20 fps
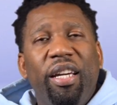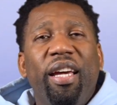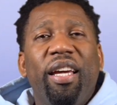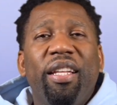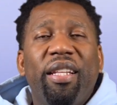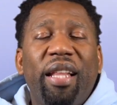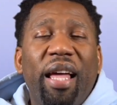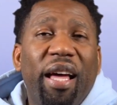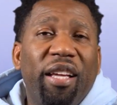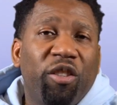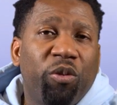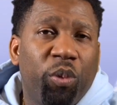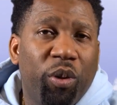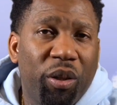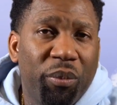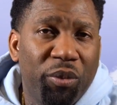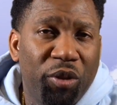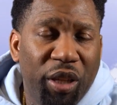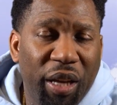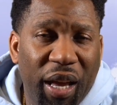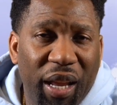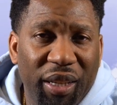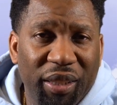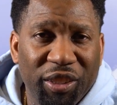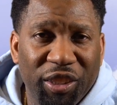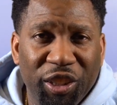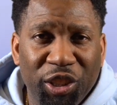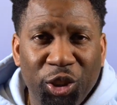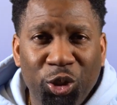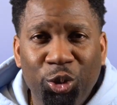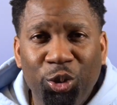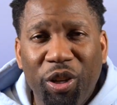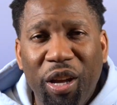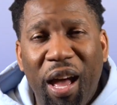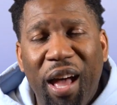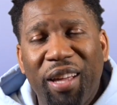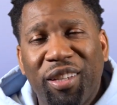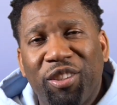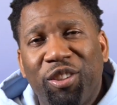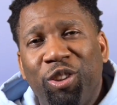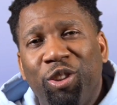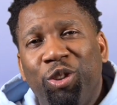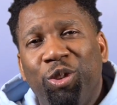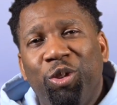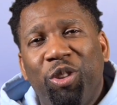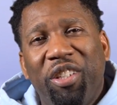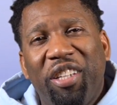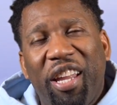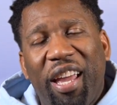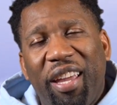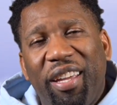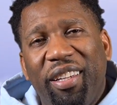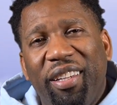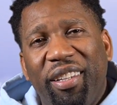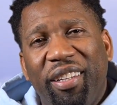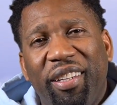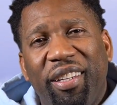And that's what I'm challenging you guys to do today.